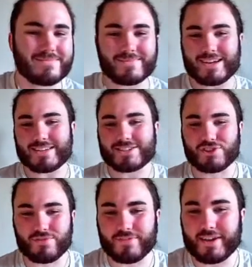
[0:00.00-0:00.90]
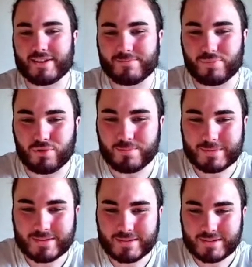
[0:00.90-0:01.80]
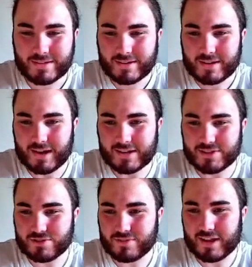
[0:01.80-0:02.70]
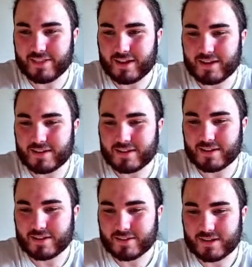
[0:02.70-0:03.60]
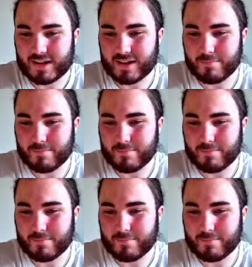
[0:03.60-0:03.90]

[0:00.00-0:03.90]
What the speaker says: It's tough that, but I do like that idea, and I